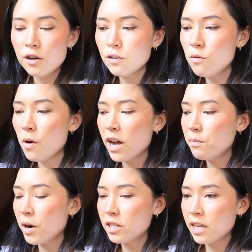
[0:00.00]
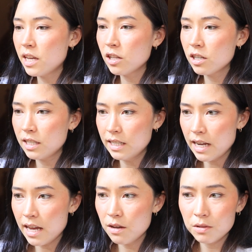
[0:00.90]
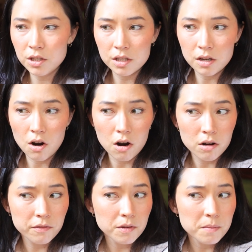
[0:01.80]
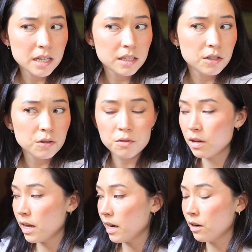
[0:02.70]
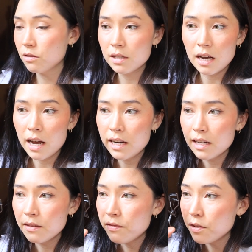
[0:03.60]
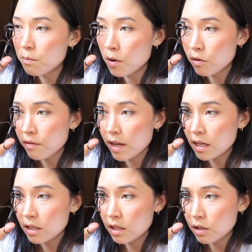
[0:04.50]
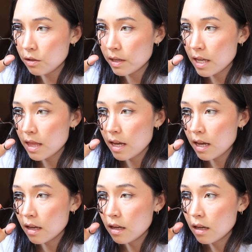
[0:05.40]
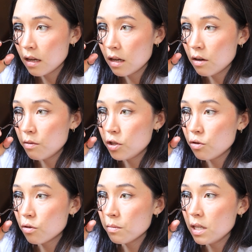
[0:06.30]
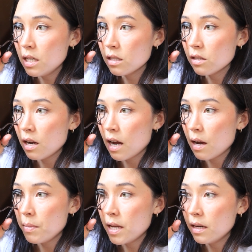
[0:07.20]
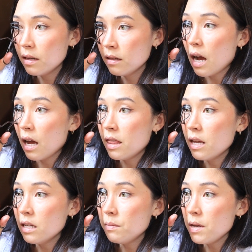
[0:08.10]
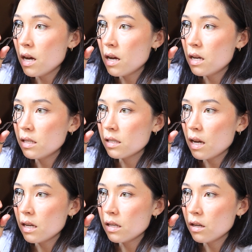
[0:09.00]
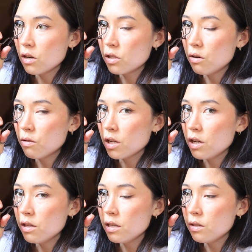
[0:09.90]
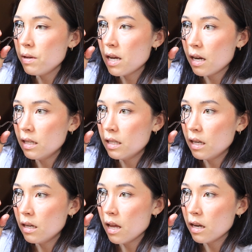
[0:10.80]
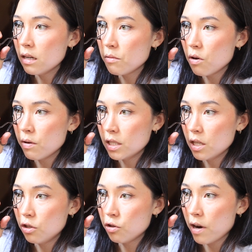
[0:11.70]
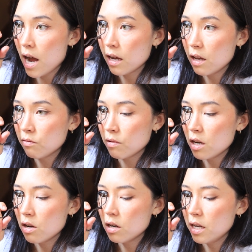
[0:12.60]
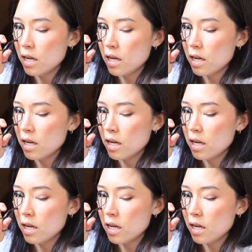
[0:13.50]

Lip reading: I don't know why in particular today it was just hard for me to get outside and feel motivated to do anything, which normally does not happen. I think it's because so earlier this week, I did end up going to the track and running on